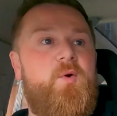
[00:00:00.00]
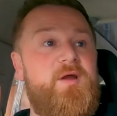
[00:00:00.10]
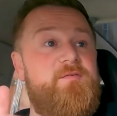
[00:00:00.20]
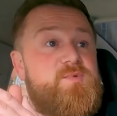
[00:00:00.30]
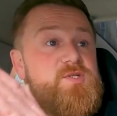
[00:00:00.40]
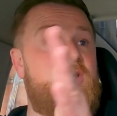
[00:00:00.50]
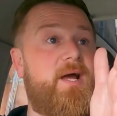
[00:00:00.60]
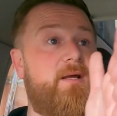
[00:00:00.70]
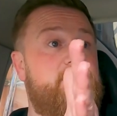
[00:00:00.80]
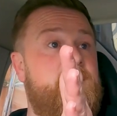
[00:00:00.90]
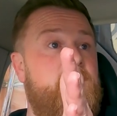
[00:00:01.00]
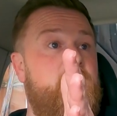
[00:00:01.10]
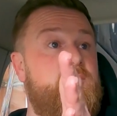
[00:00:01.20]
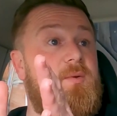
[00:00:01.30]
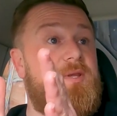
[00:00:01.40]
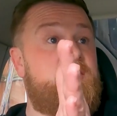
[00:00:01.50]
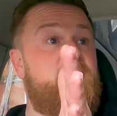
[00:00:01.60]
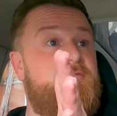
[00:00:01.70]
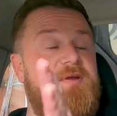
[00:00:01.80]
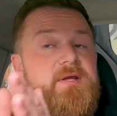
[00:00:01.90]
away from Sky and doing their
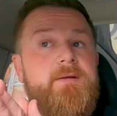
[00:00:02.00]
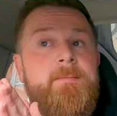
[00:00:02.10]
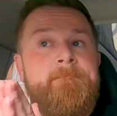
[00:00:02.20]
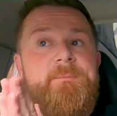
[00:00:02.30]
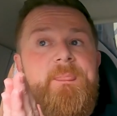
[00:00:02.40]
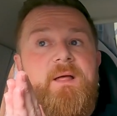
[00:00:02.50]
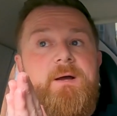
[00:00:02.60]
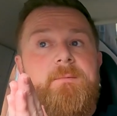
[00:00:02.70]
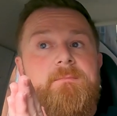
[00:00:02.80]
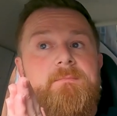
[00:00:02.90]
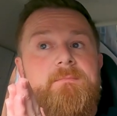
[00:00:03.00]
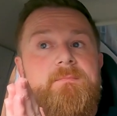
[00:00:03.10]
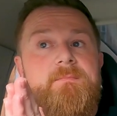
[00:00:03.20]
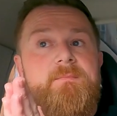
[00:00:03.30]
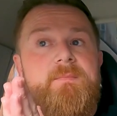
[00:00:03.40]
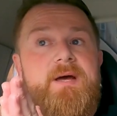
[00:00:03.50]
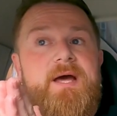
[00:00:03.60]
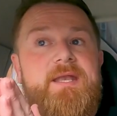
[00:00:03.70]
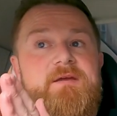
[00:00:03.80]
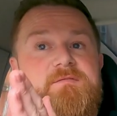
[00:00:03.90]
own thing. Um,
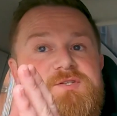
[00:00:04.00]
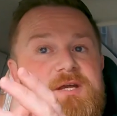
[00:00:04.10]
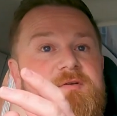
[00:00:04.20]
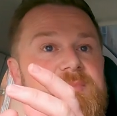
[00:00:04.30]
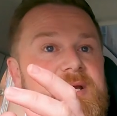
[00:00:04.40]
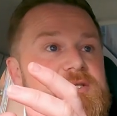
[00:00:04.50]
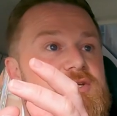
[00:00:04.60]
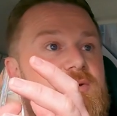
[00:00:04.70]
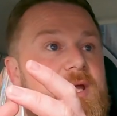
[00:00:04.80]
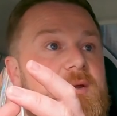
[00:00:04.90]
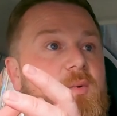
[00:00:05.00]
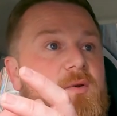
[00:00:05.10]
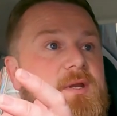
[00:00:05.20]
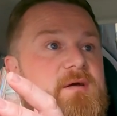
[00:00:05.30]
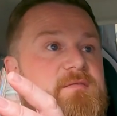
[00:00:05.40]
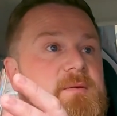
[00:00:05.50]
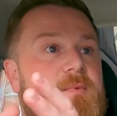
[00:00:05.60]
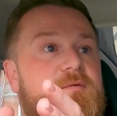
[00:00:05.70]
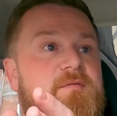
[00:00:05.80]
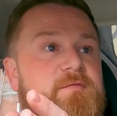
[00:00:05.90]
and they've cherry picked who they want. And I think
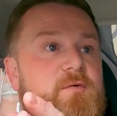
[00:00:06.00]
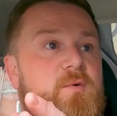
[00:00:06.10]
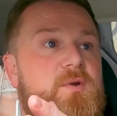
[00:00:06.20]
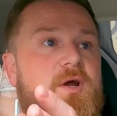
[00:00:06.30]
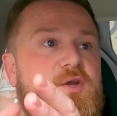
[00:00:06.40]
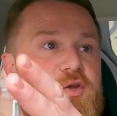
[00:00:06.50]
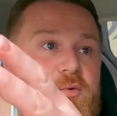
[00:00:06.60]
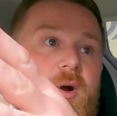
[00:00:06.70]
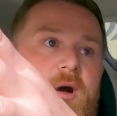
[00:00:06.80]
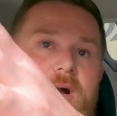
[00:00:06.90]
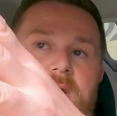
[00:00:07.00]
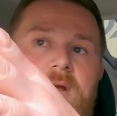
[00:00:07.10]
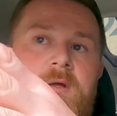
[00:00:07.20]
moving forward, like you are,